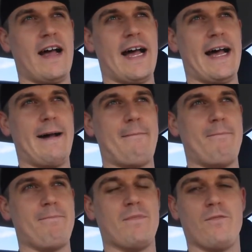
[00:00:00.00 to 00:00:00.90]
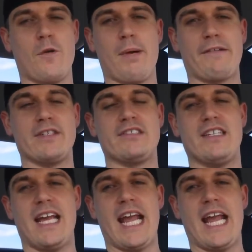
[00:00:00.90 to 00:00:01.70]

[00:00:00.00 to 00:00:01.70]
for breakfast